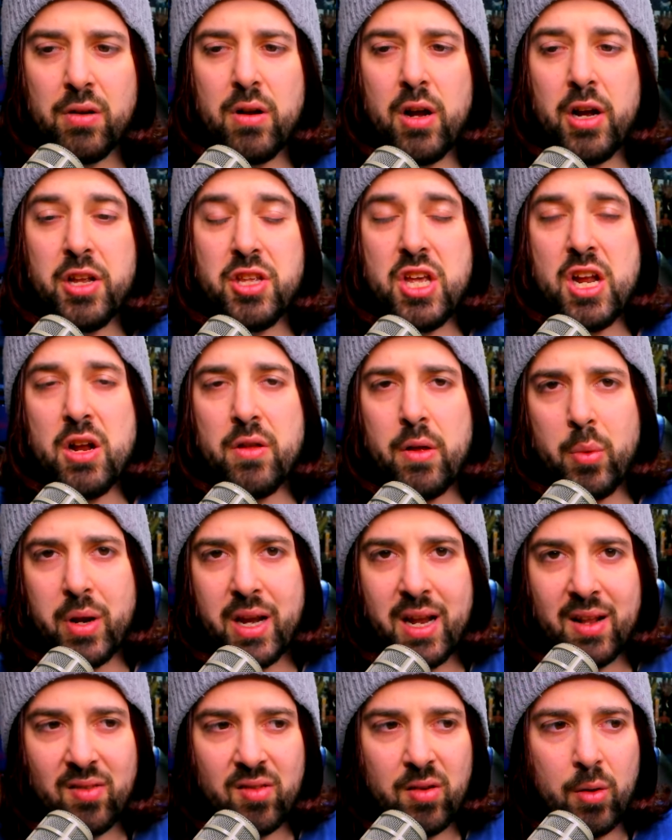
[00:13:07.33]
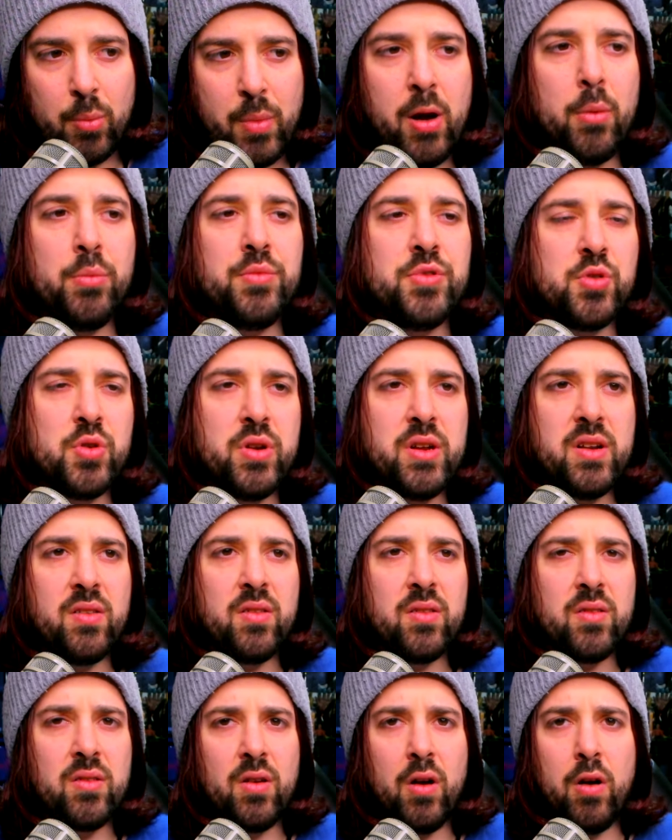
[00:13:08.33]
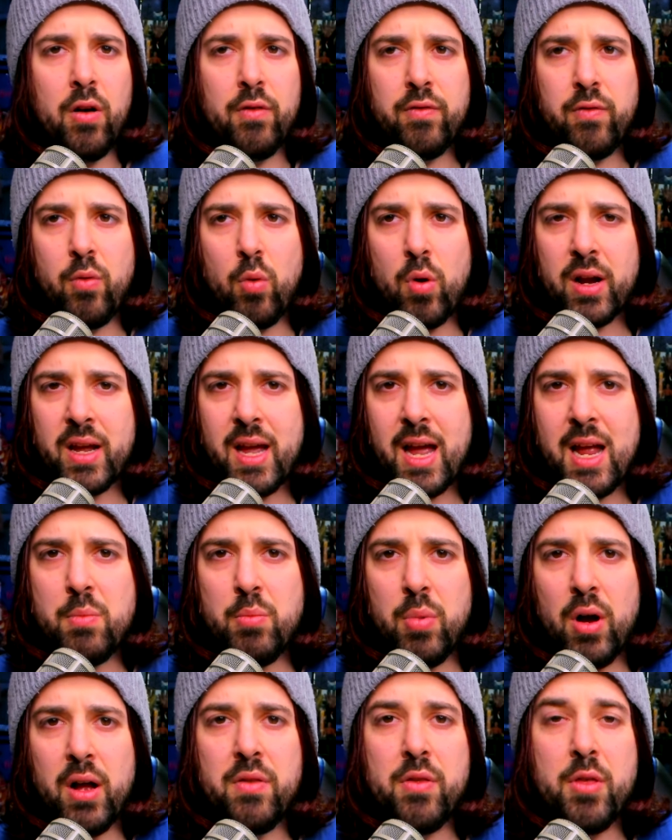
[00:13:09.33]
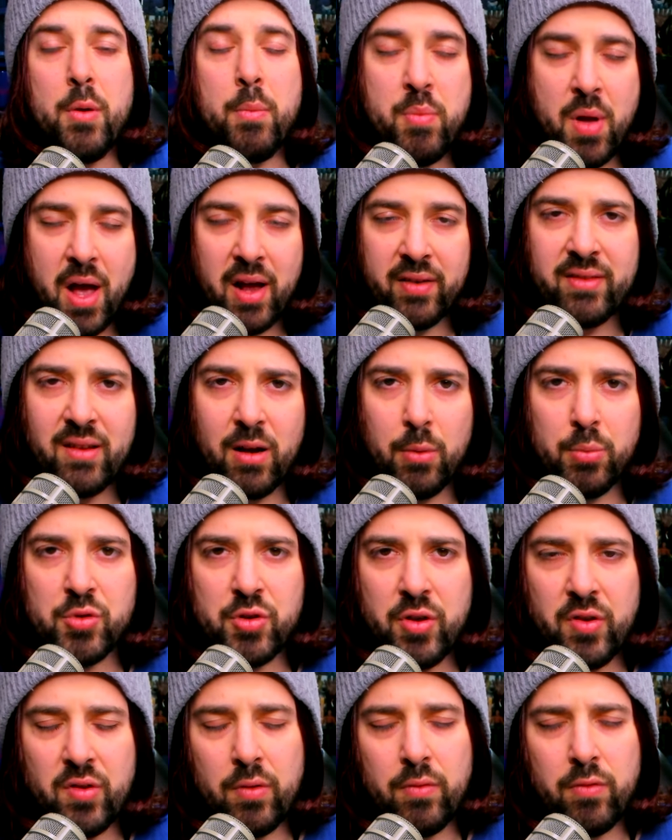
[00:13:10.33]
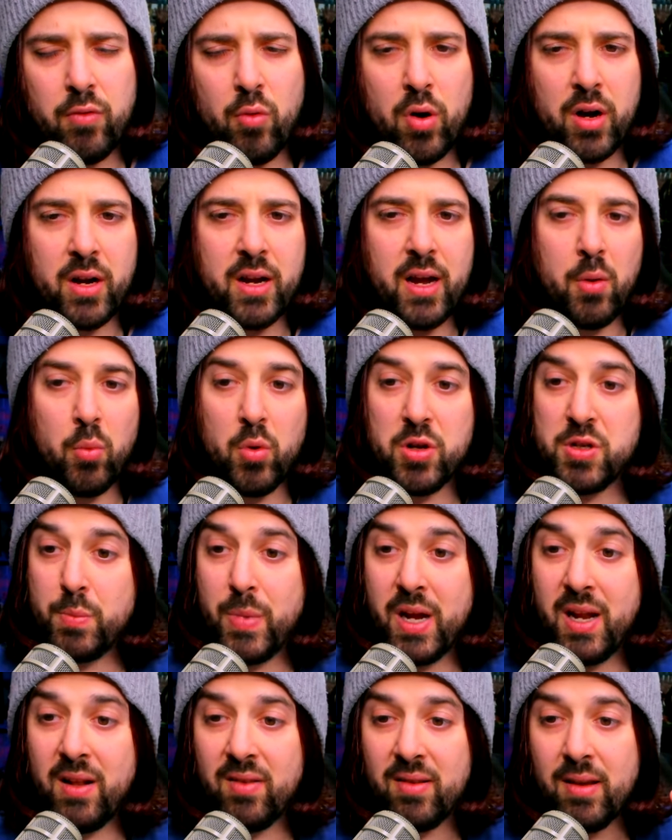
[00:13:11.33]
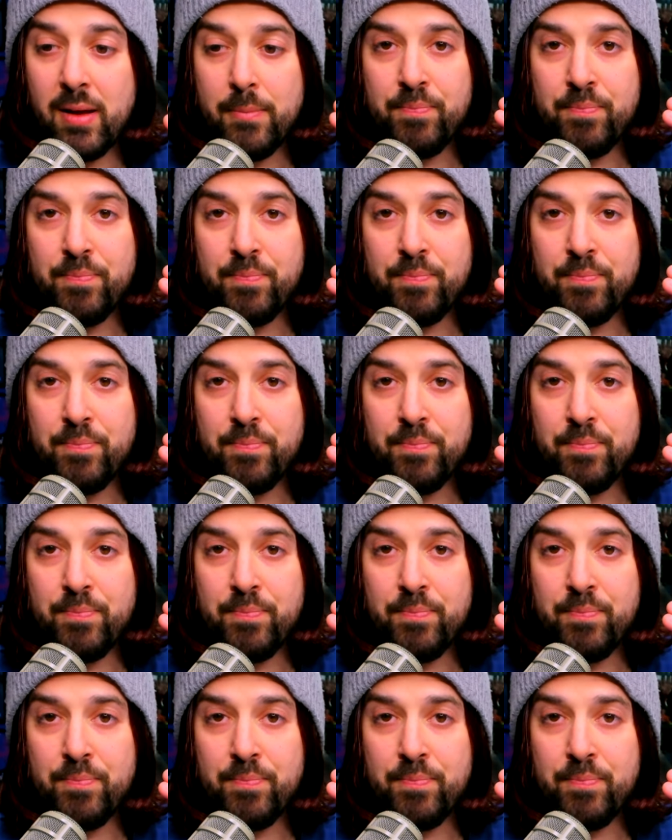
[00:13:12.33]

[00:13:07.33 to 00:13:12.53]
a year that we get some Elm Streets on 4K, but the best Elm Streets on 4K, which means